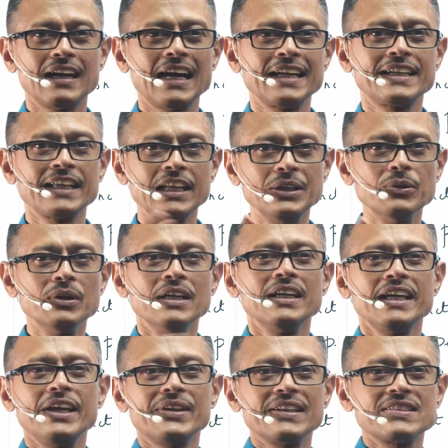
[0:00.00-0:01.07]
and tell you,
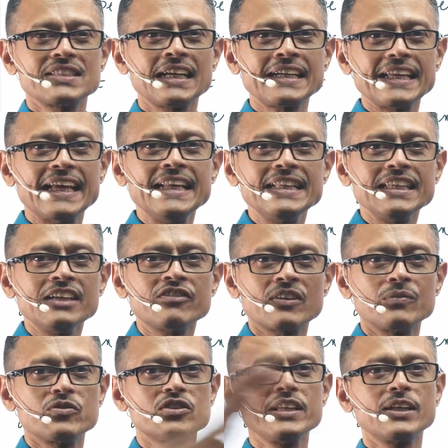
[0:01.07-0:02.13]
hey, you can select anything
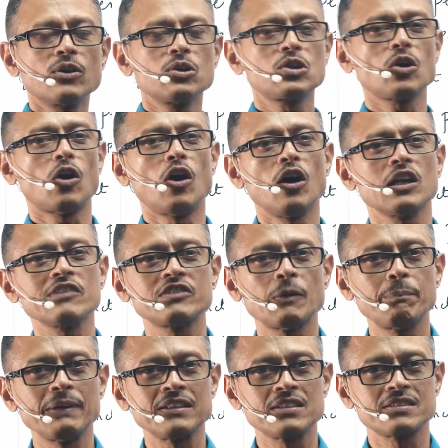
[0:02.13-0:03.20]
from 0 to all of the
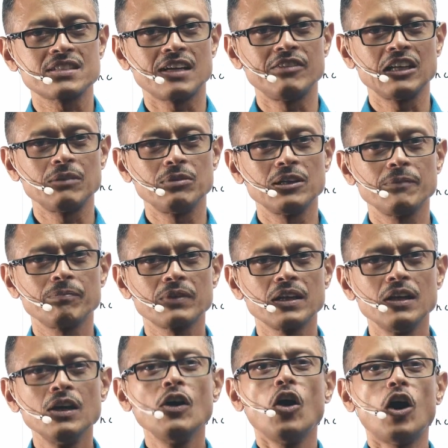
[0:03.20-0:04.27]
pens that's available,
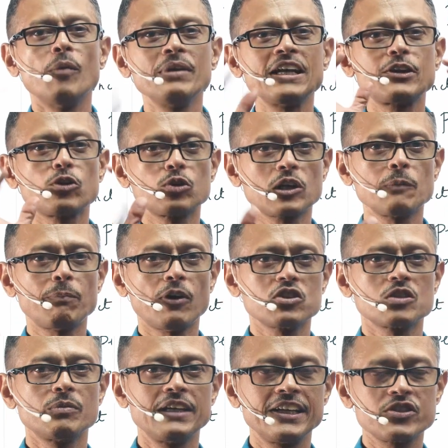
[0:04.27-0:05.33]
how many total
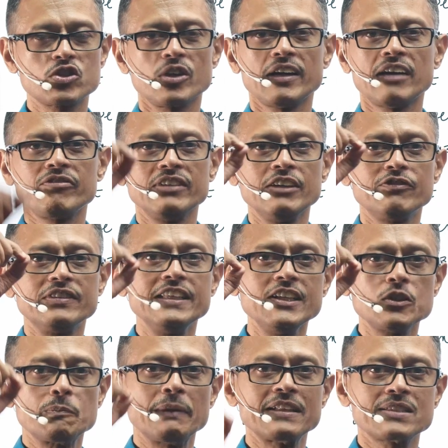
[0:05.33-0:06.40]
possibilities do you have if
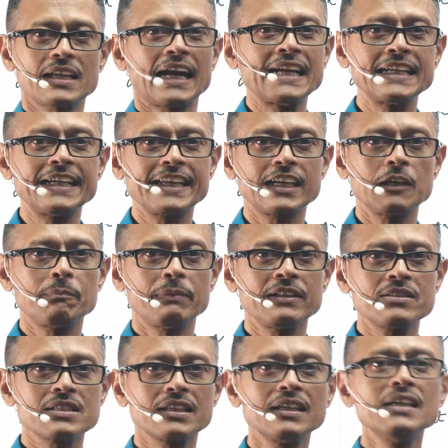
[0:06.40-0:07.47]
these pens are identical
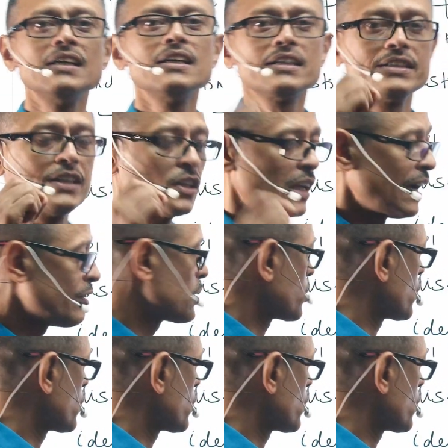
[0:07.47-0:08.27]
pens? Then you'll have a